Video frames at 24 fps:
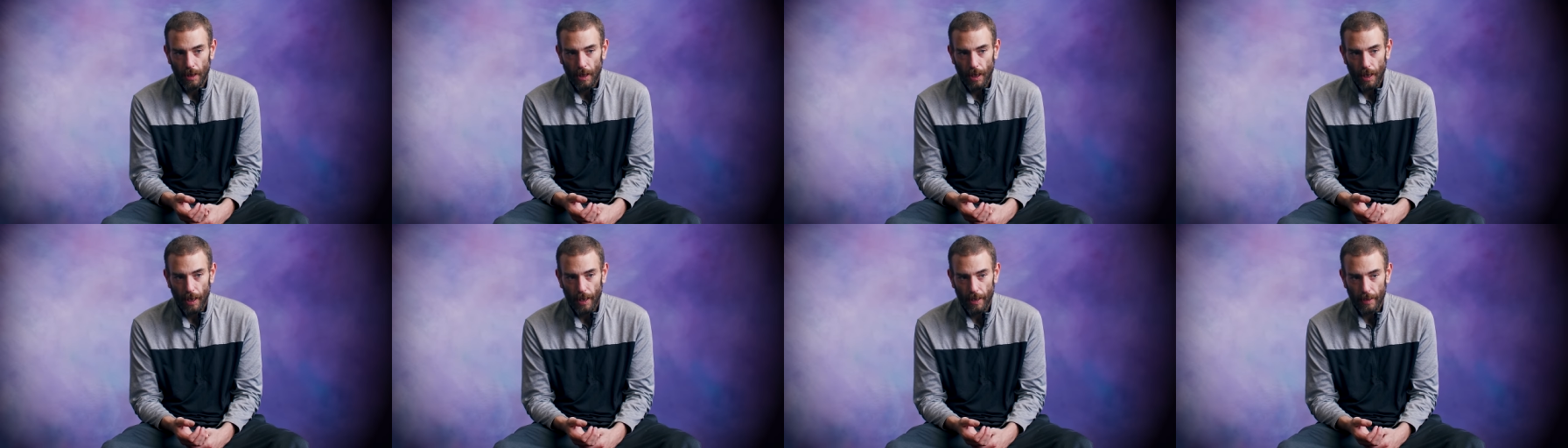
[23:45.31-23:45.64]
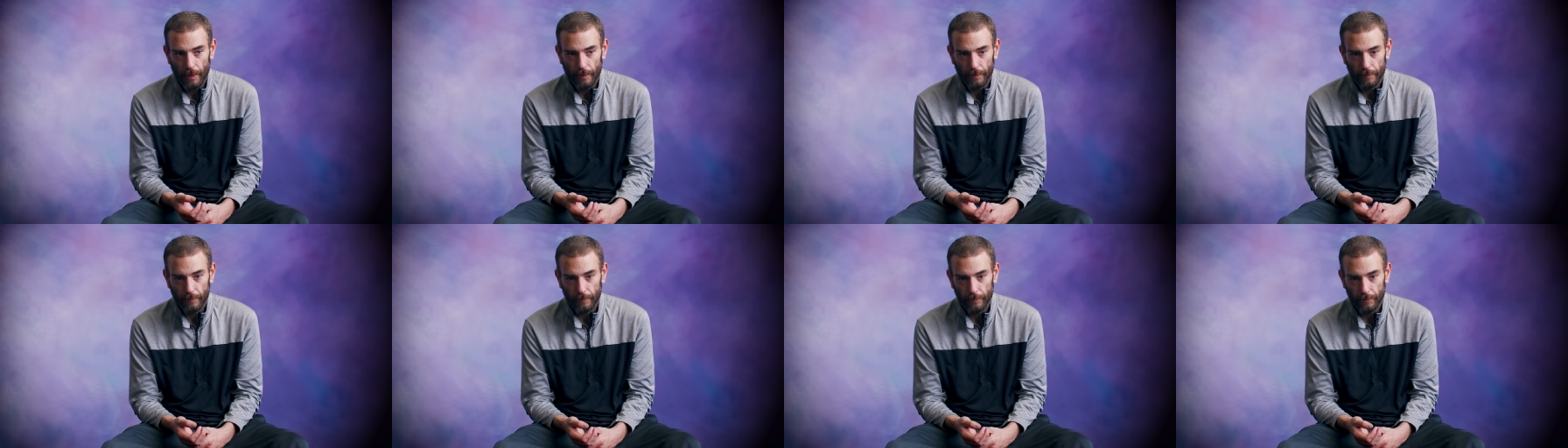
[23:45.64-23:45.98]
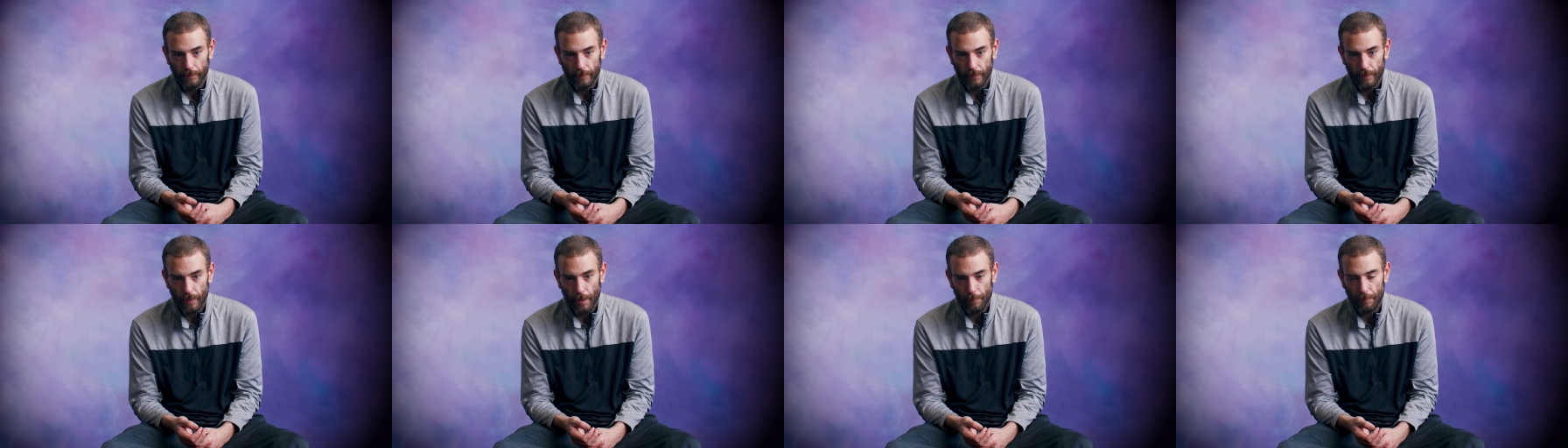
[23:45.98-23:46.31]
And
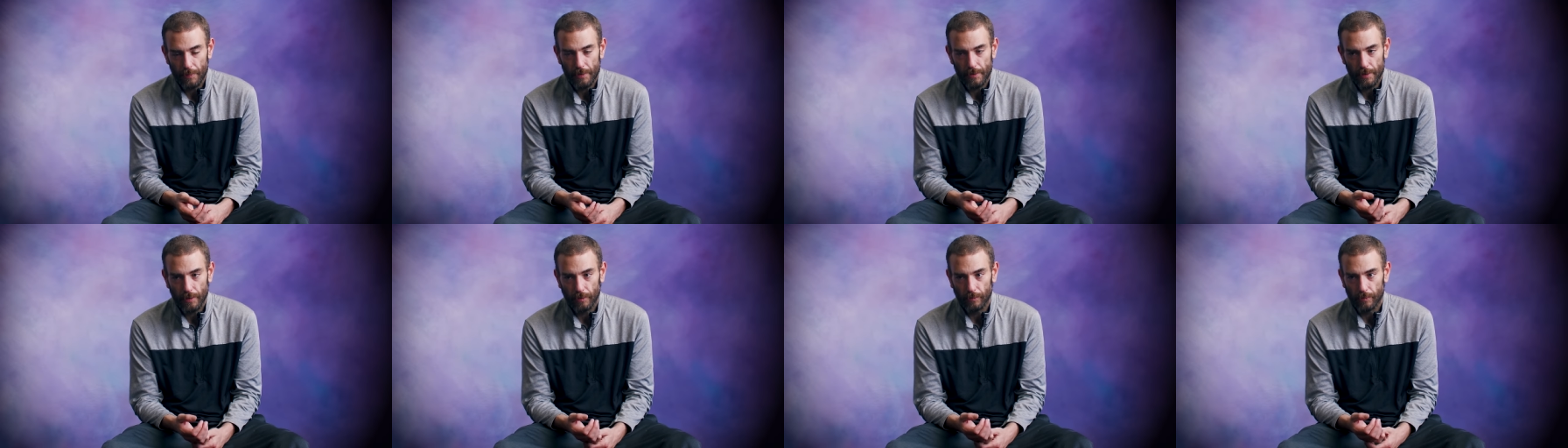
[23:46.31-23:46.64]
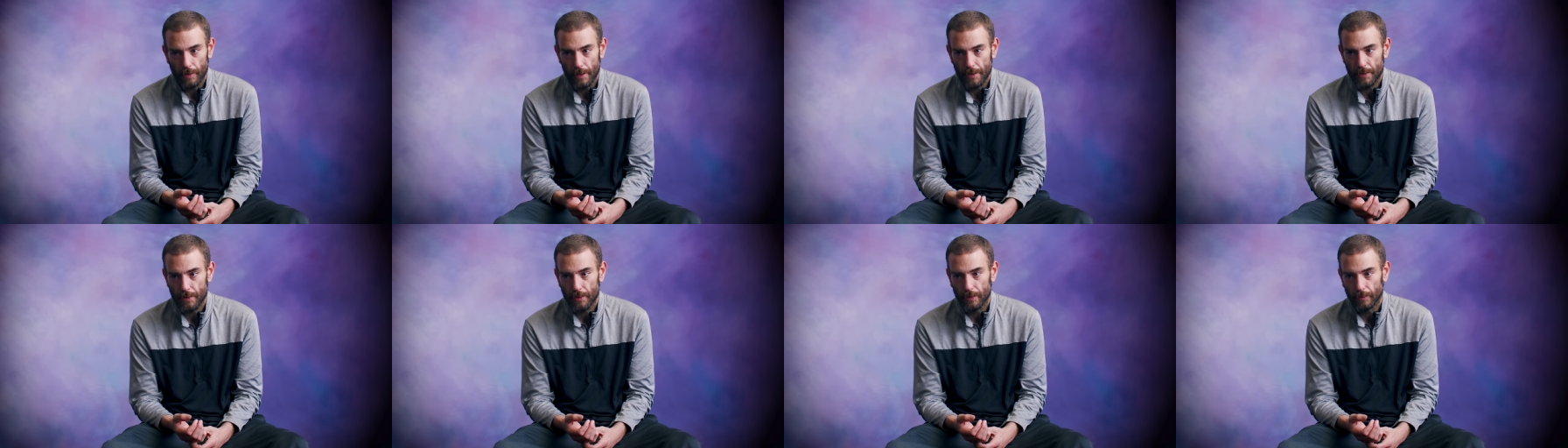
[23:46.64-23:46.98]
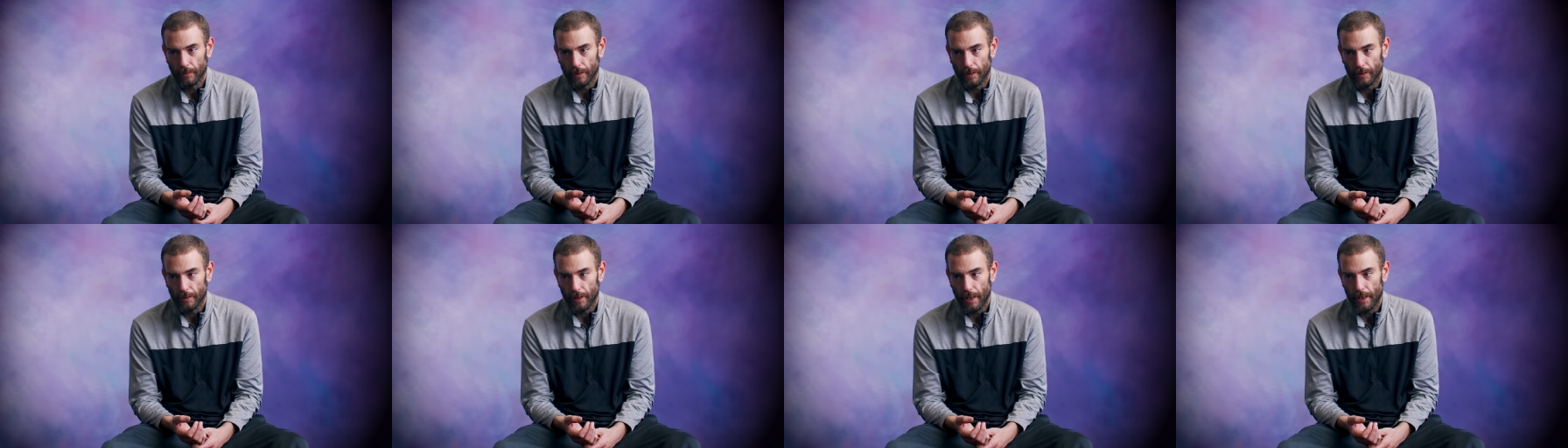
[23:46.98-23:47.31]
up until
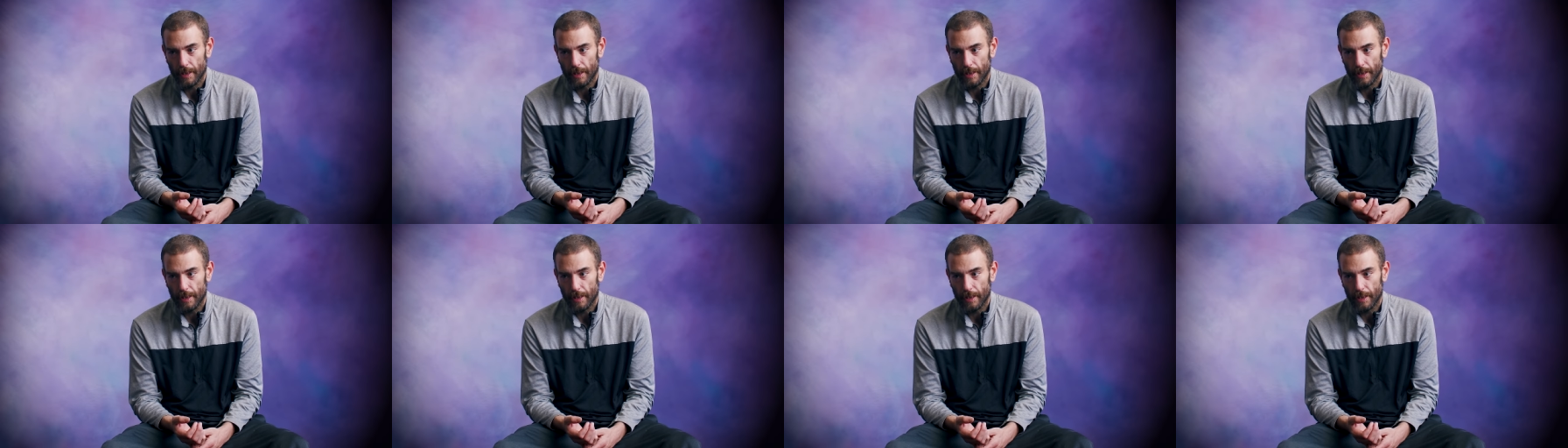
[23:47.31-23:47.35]
recently,